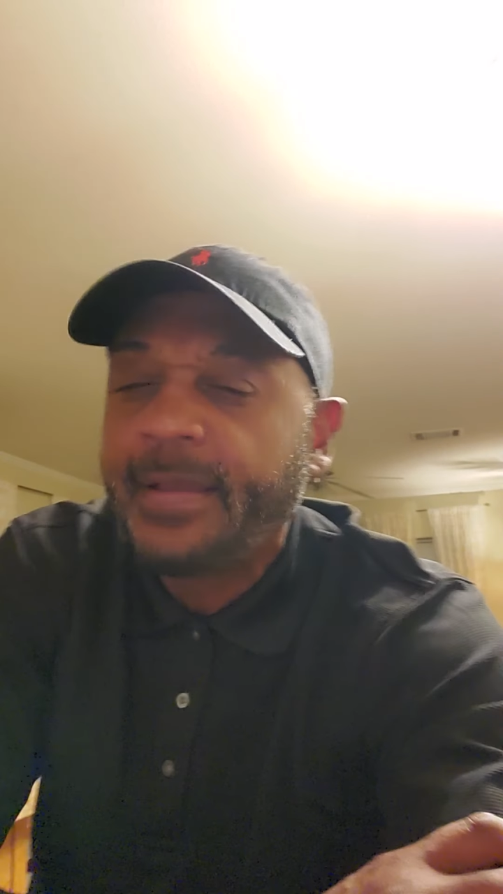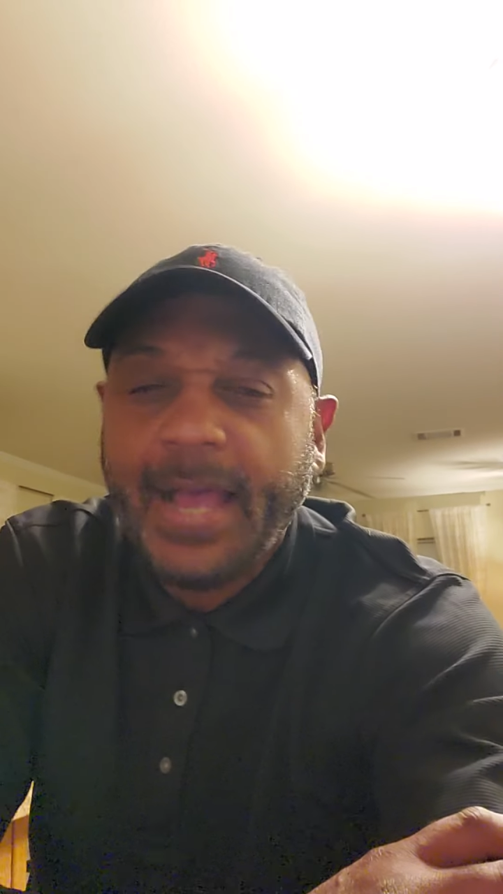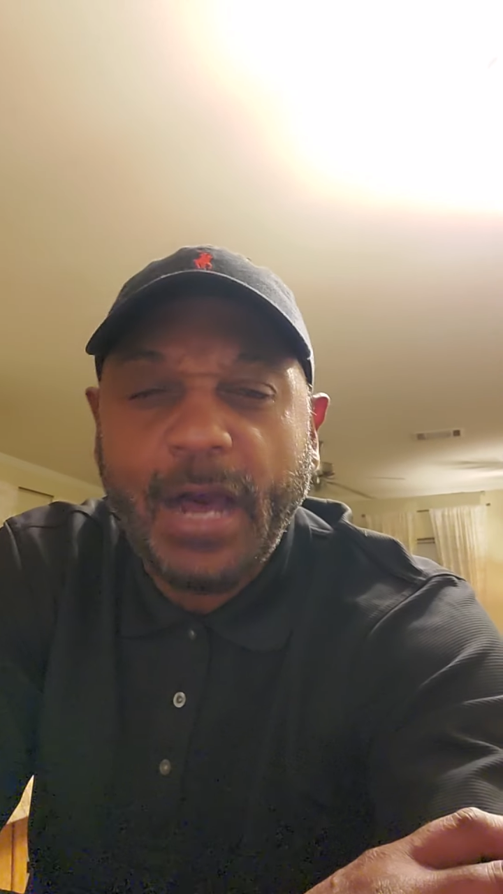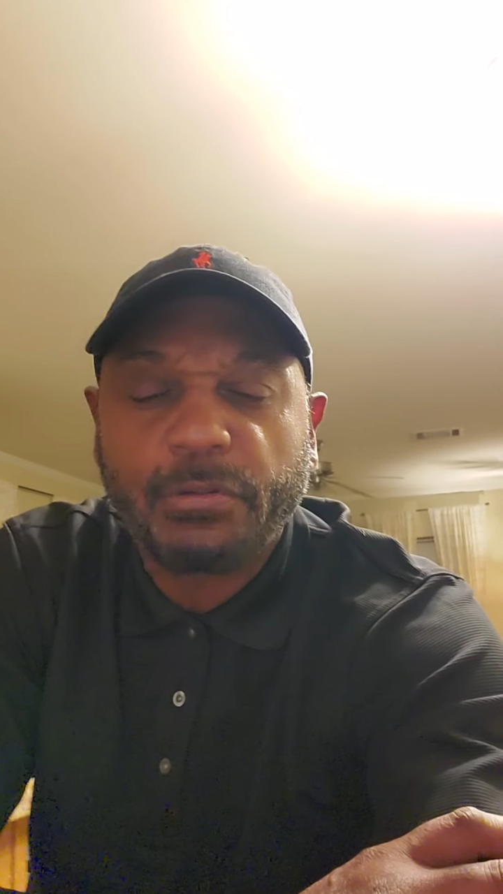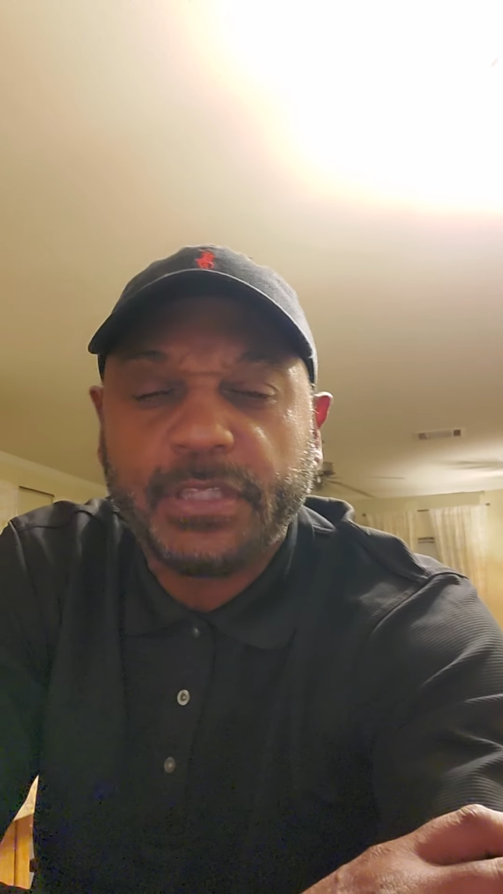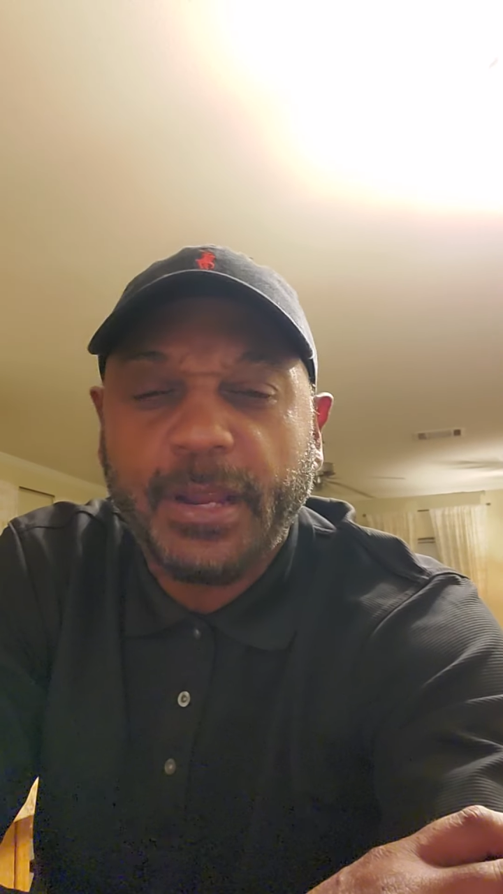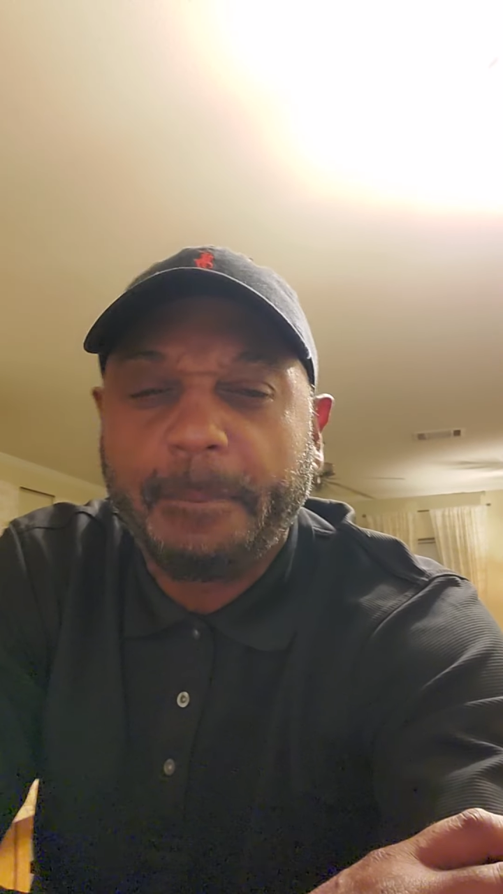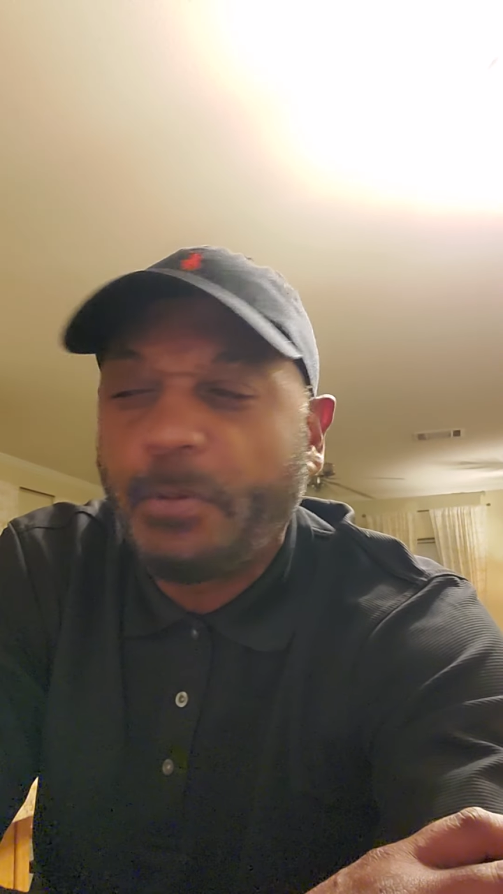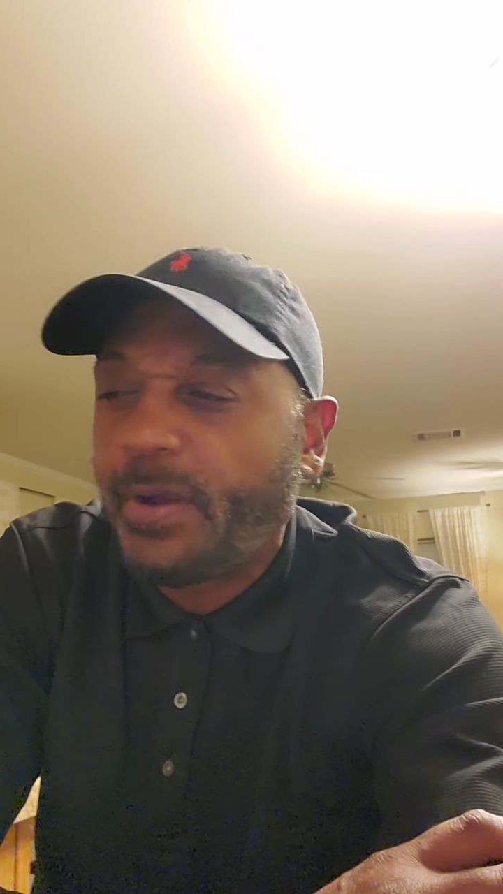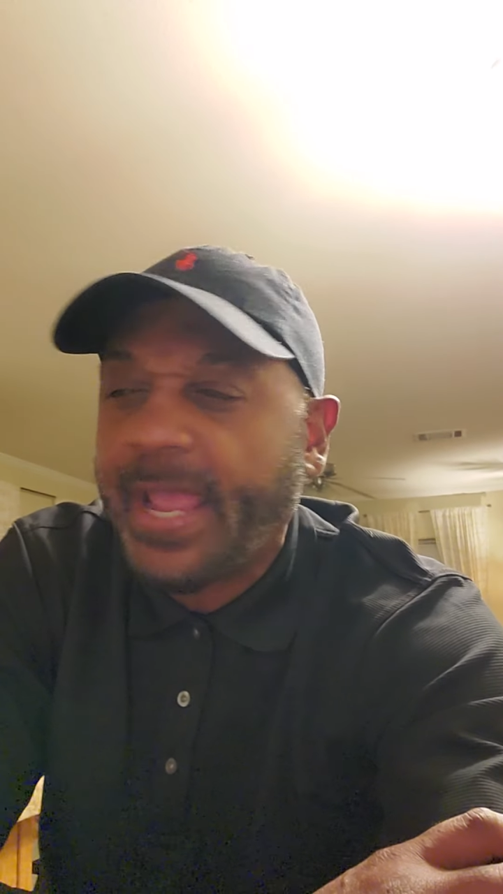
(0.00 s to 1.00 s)
out there,
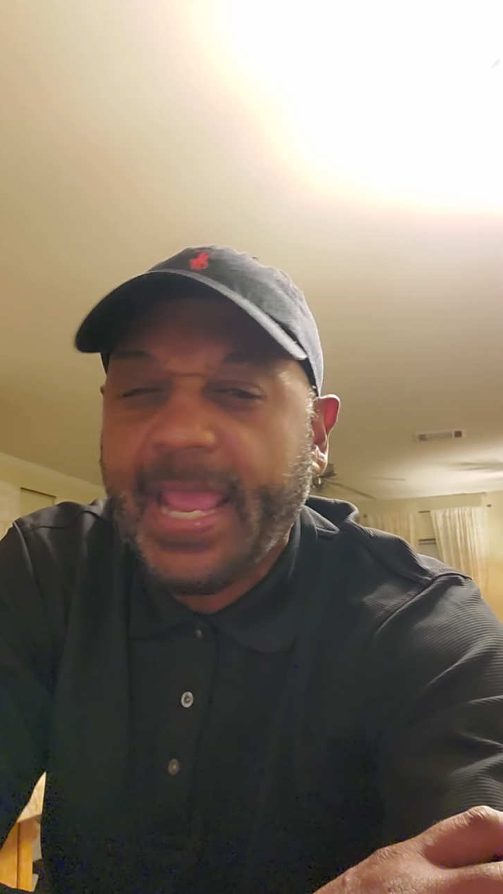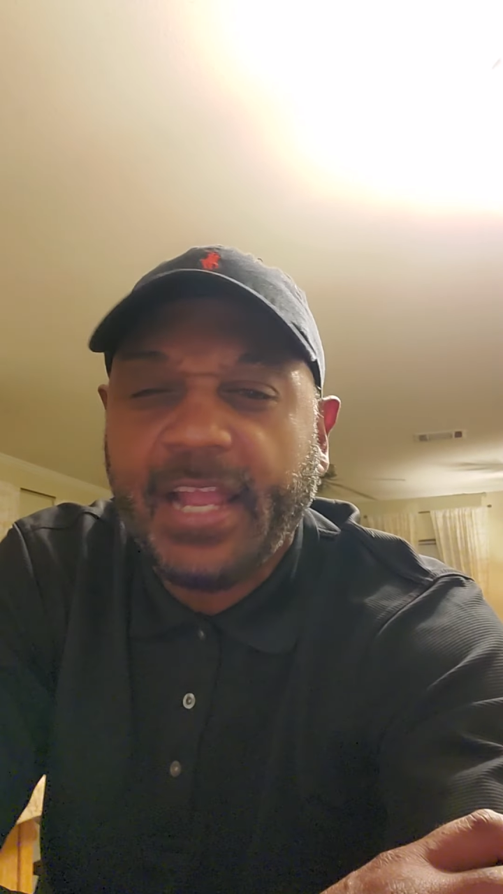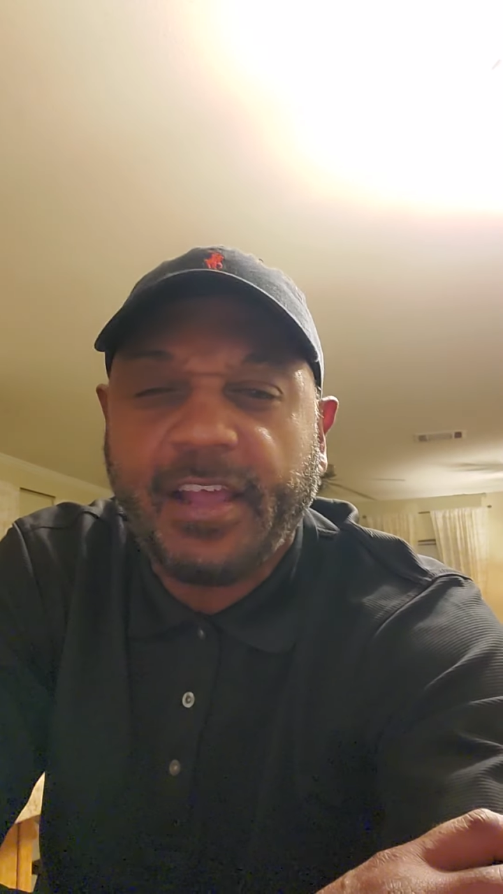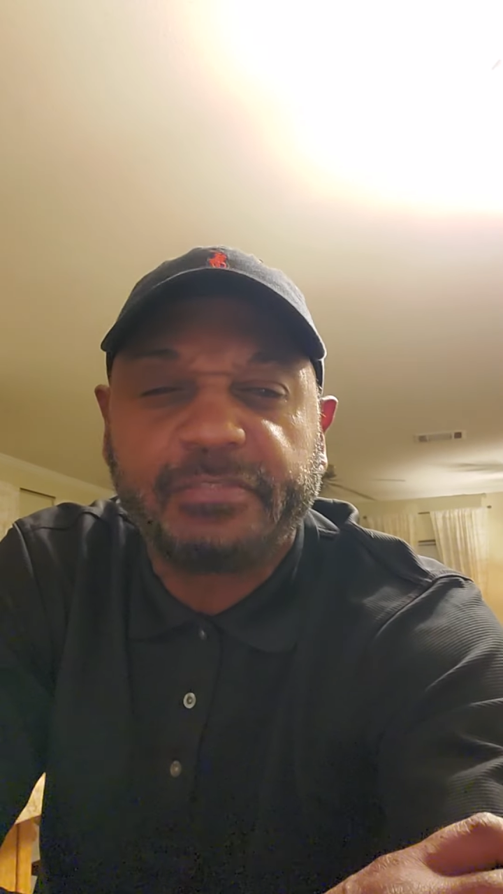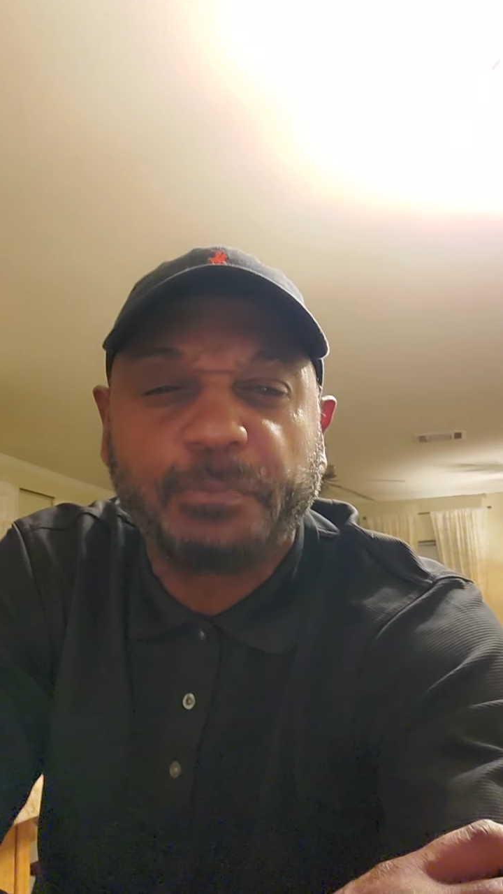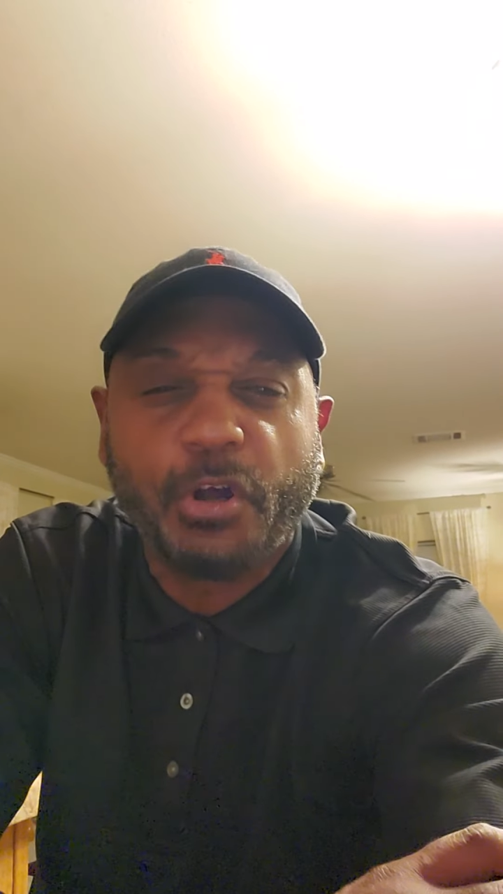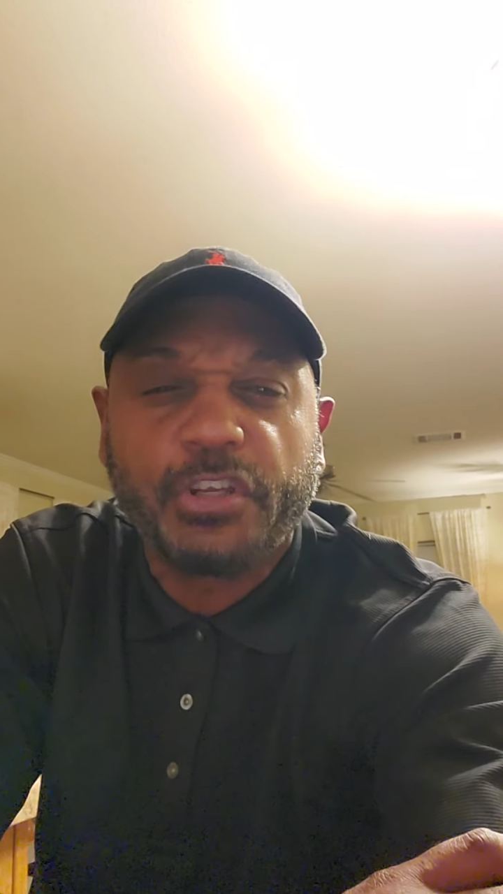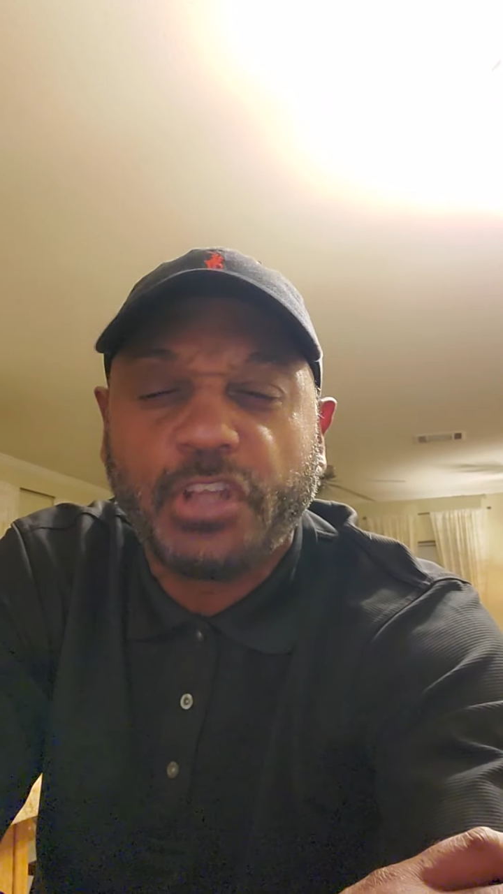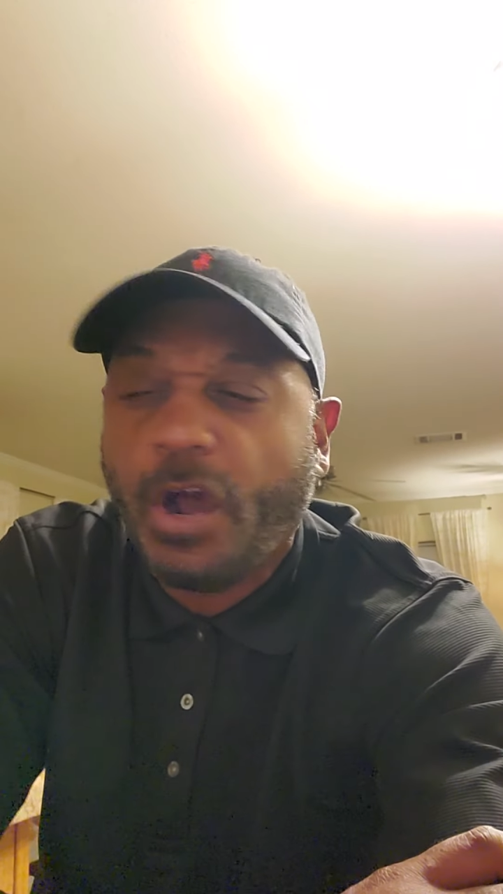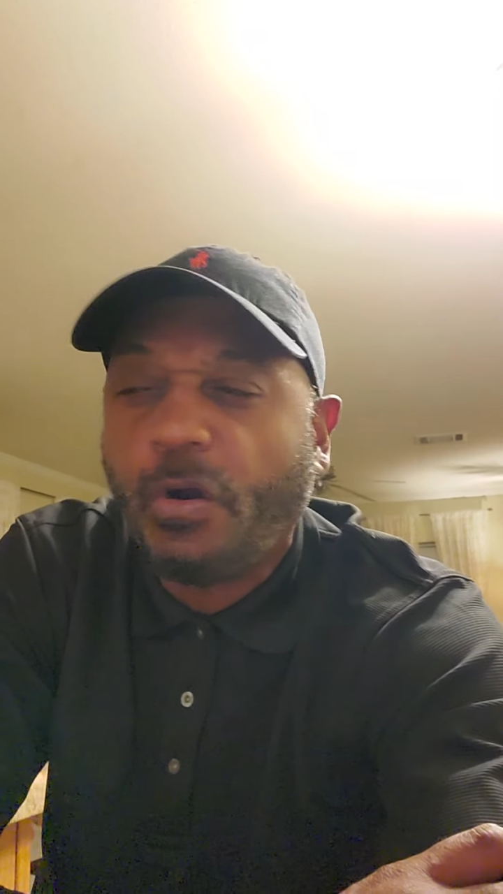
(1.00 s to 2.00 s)
more handcuffs, more
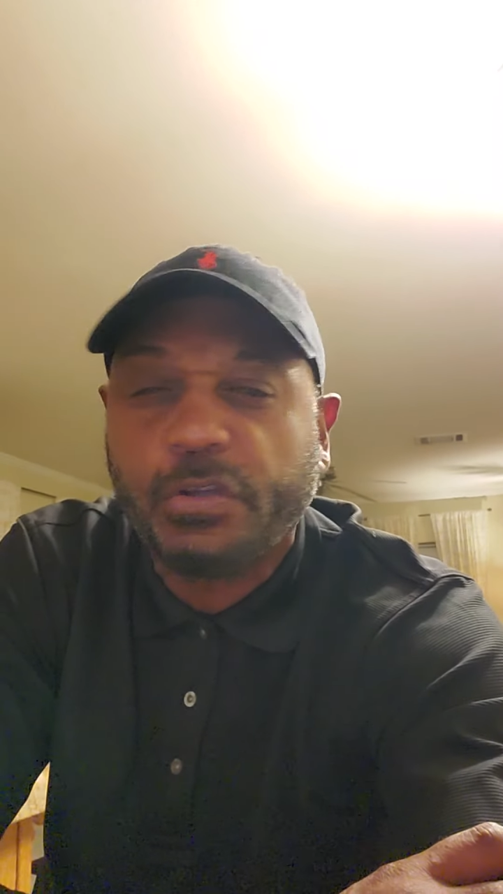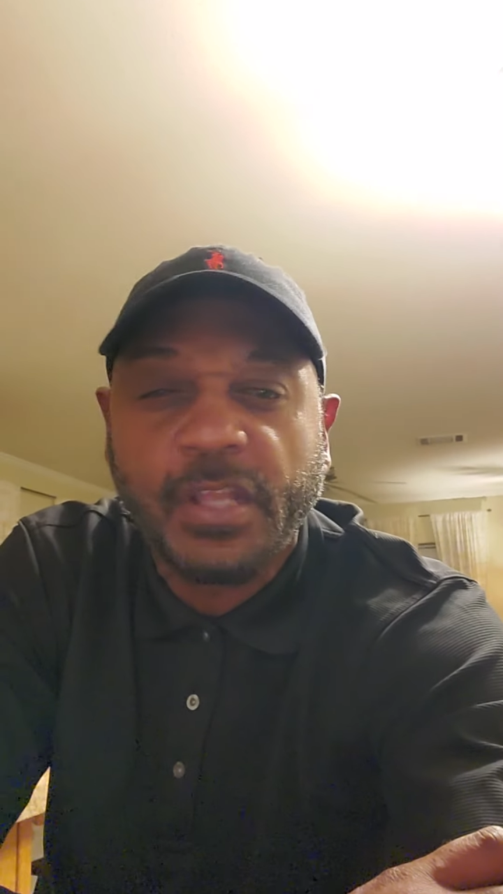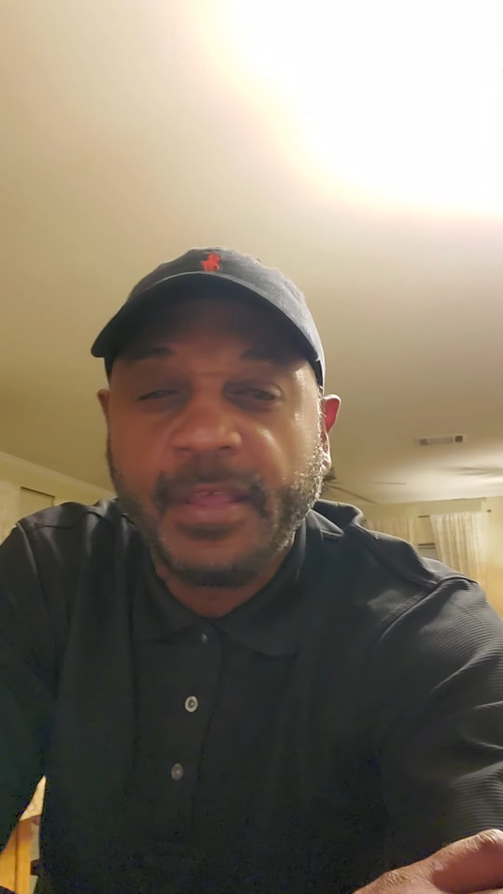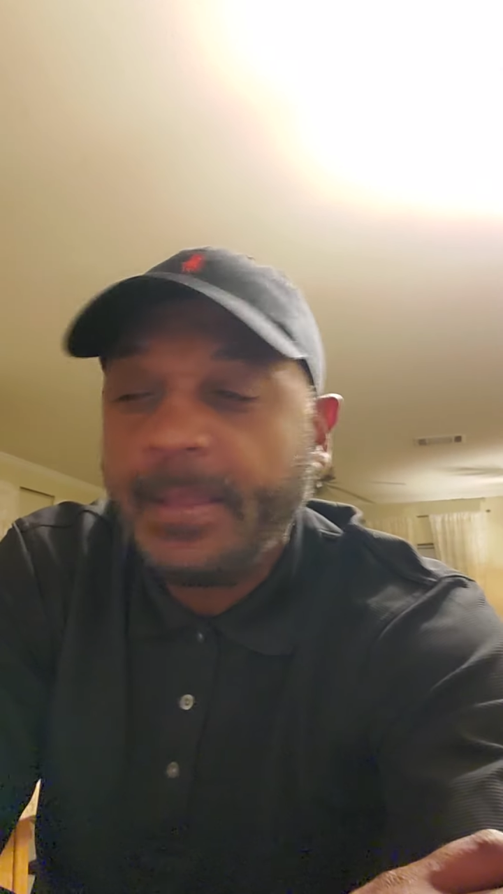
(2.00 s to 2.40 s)
dogs,